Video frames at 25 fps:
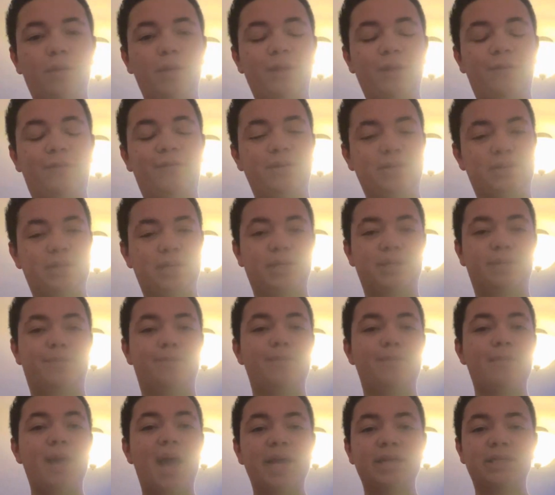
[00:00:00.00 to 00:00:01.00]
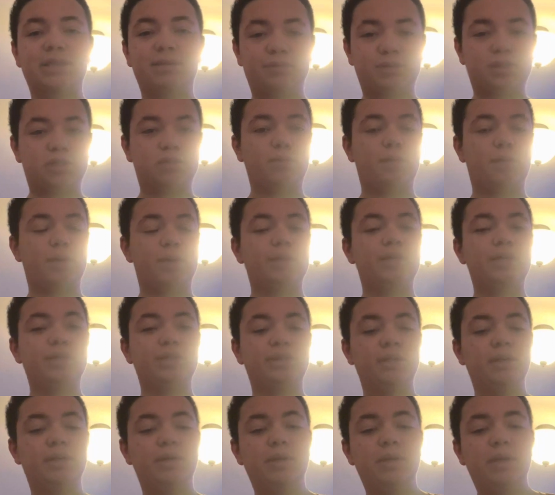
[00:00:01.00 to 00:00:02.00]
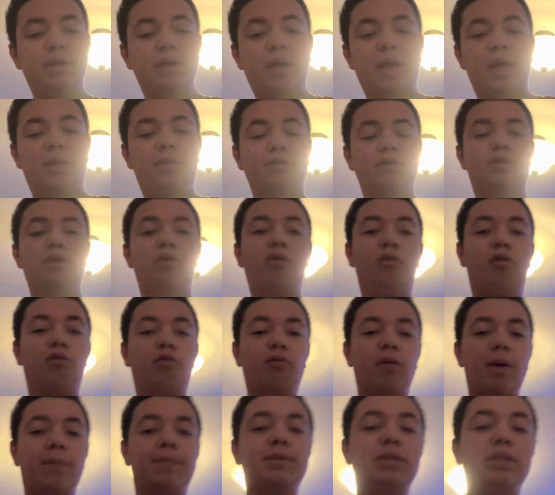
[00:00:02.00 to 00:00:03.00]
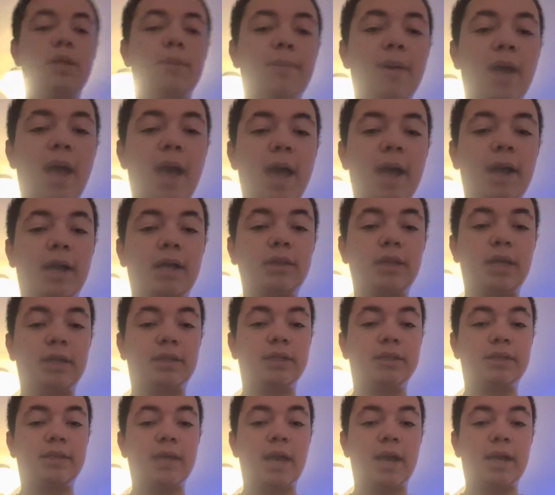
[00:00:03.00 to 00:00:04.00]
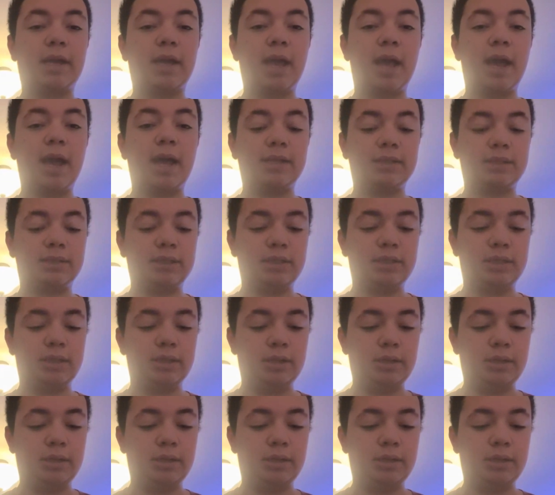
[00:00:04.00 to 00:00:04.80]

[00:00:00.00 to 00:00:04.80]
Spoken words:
it feels like a massive switch, and there's no grips in the back like the deck has.